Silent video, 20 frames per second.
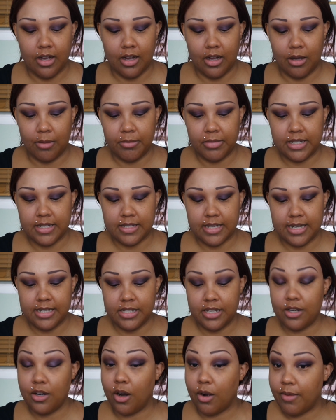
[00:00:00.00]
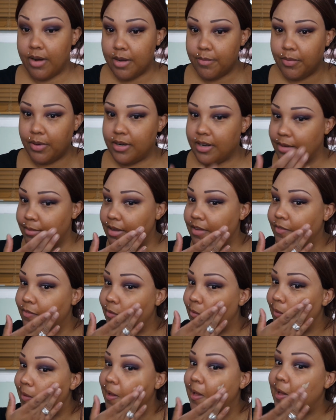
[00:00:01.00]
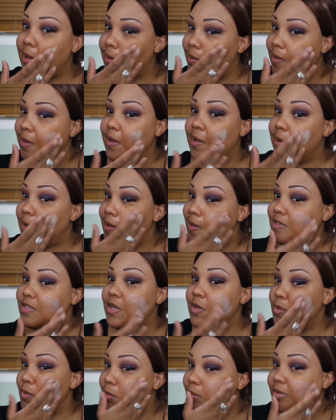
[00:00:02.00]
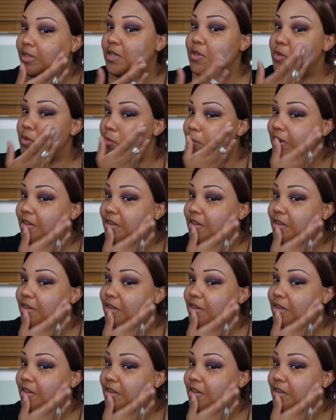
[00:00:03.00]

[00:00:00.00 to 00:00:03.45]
Because I did already put it on my forehead, as I normally do.